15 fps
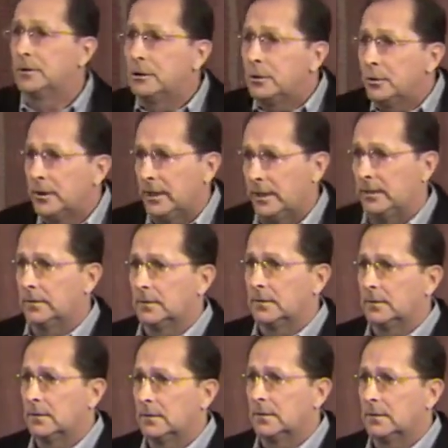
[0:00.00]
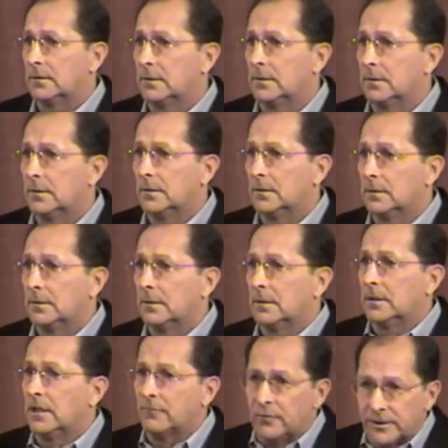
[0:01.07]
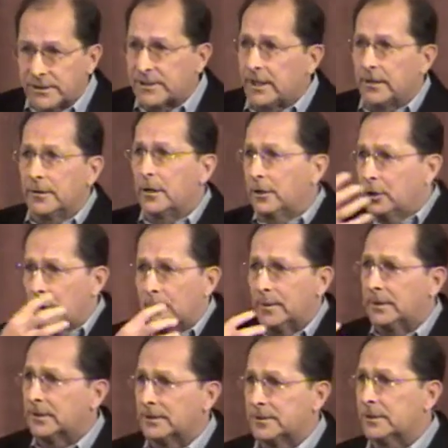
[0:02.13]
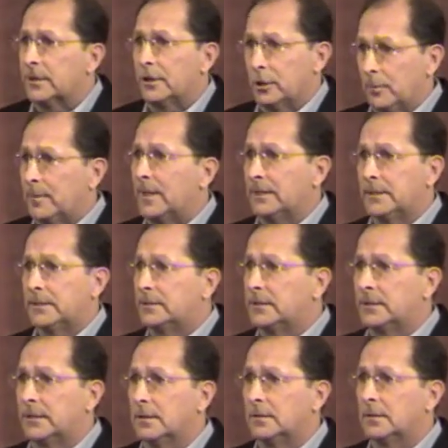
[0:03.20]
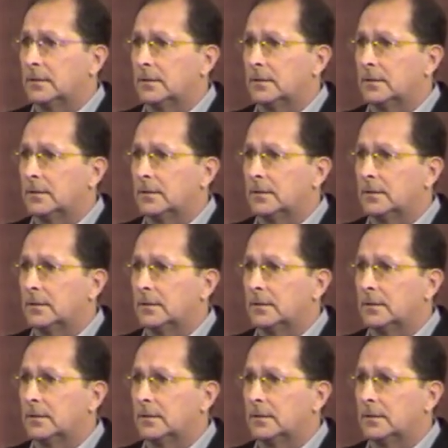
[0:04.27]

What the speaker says: duty if we stay in our humanness, in our human identity.